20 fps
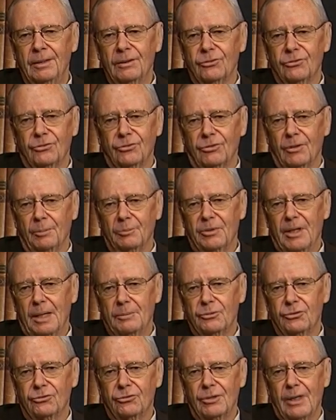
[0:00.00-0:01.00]

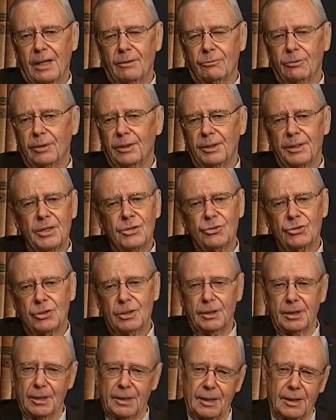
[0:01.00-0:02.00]
Sometimes it's not real
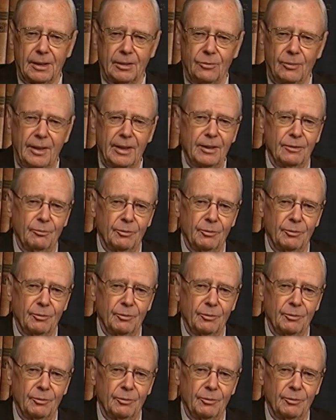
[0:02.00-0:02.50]
easy to get acquainted